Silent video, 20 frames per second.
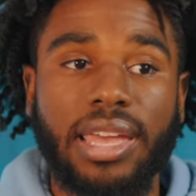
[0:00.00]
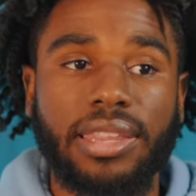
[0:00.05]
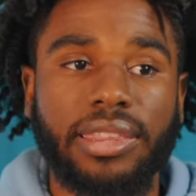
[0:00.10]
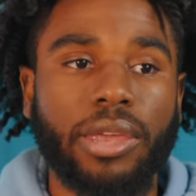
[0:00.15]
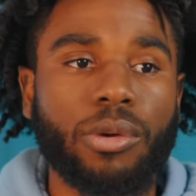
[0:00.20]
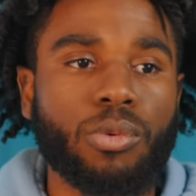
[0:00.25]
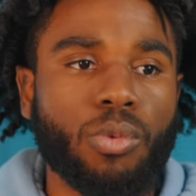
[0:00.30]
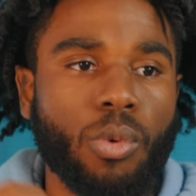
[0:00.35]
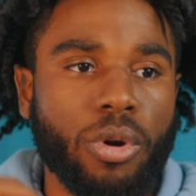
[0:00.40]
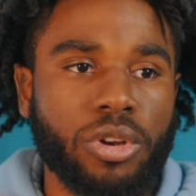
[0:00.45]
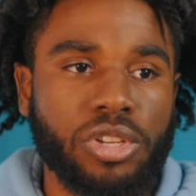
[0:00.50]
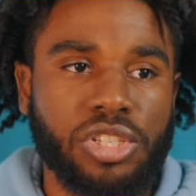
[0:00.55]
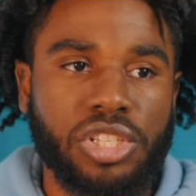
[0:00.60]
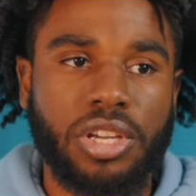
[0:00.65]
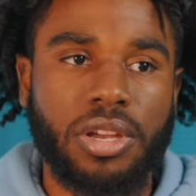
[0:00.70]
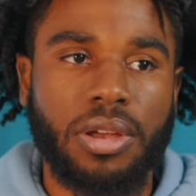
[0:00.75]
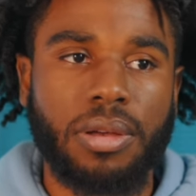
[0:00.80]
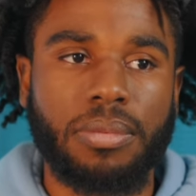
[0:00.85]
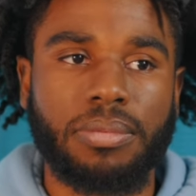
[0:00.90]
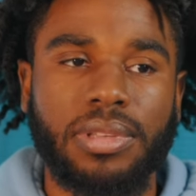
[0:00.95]
They
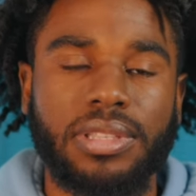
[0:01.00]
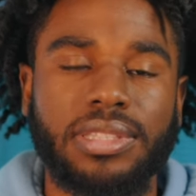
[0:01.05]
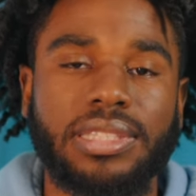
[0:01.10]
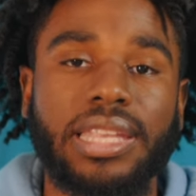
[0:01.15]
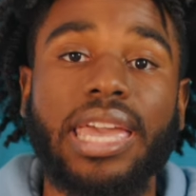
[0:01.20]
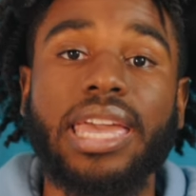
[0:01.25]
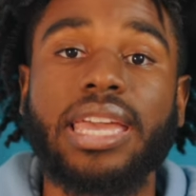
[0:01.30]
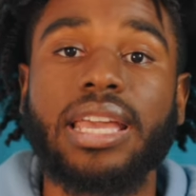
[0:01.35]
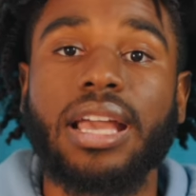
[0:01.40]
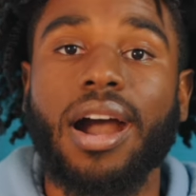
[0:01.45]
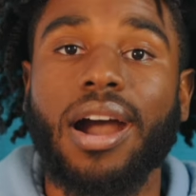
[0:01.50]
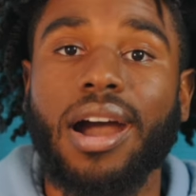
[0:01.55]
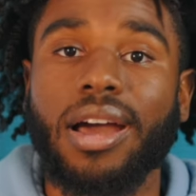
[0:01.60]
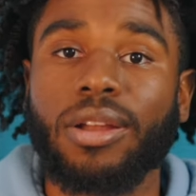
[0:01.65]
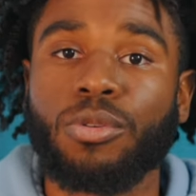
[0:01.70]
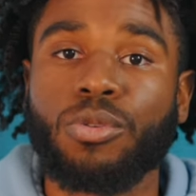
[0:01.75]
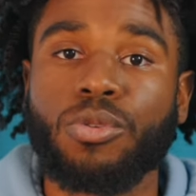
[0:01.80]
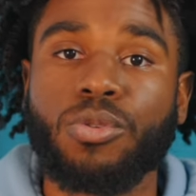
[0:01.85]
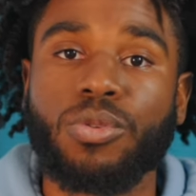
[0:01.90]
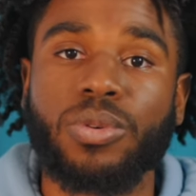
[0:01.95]
worship Dagon,
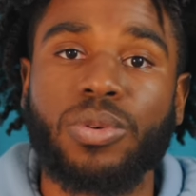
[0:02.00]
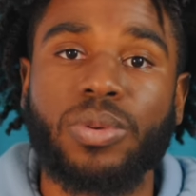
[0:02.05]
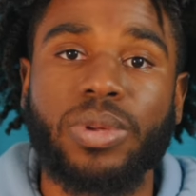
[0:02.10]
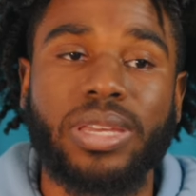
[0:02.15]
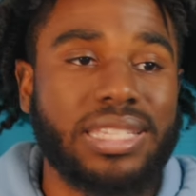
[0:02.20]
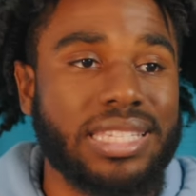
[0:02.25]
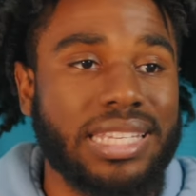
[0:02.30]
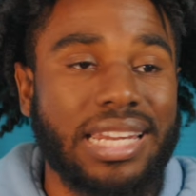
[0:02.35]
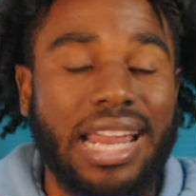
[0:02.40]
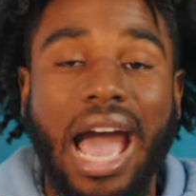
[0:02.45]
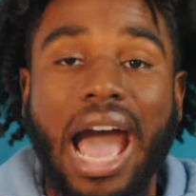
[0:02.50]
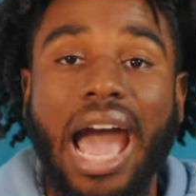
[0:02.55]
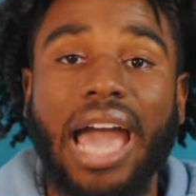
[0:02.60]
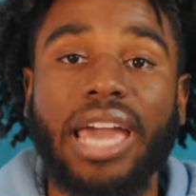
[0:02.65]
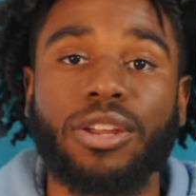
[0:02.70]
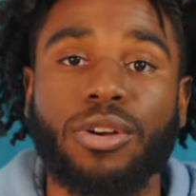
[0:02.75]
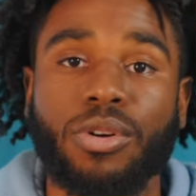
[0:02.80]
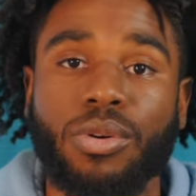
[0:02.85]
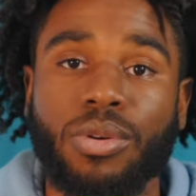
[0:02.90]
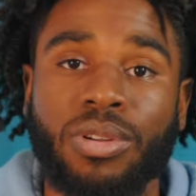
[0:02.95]
who is an
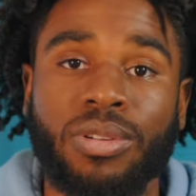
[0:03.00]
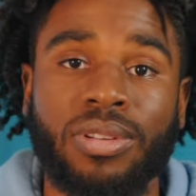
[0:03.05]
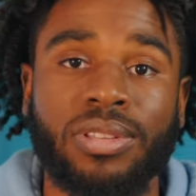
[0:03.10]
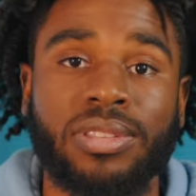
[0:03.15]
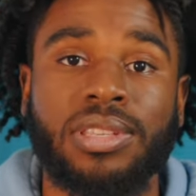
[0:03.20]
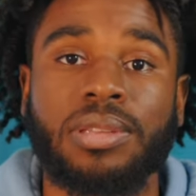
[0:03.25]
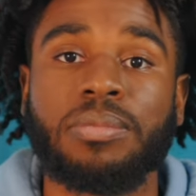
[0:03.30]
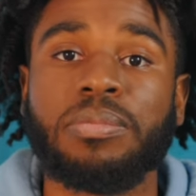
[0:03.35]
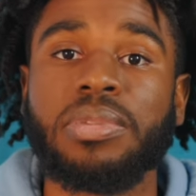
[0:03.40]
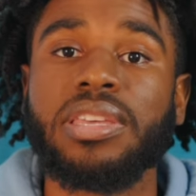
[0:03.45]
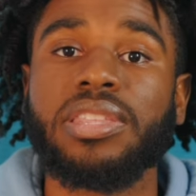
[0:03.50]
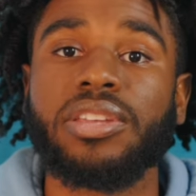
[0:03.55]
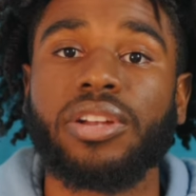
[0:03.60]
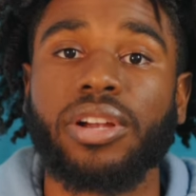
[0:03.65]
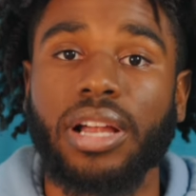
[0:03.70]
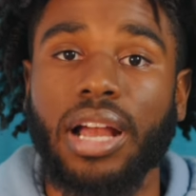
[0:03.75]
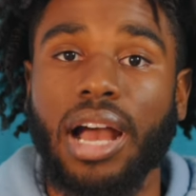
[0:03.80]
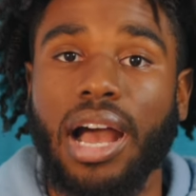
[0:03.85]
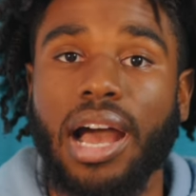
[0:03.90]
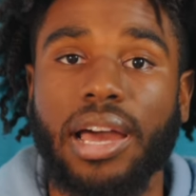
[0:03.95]
idol, to be
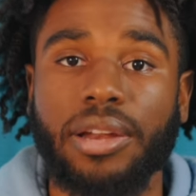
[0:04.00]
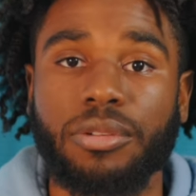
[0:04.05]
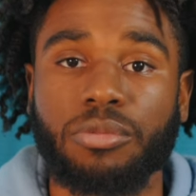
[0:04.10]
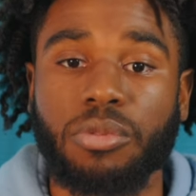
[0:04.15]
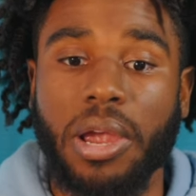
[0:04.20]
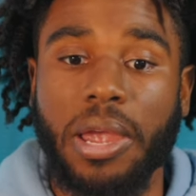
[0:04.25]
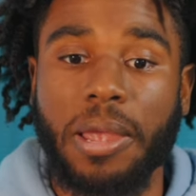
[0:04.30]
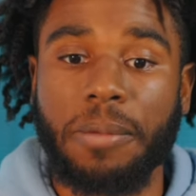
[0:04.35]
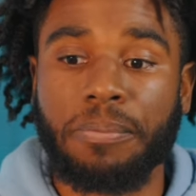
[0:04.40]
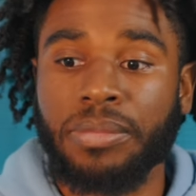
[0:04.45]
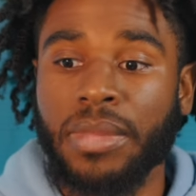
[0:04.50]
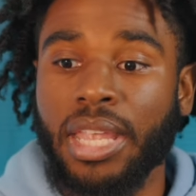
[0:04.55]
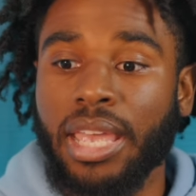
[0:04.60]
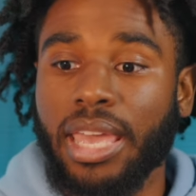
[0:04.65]
their God, right?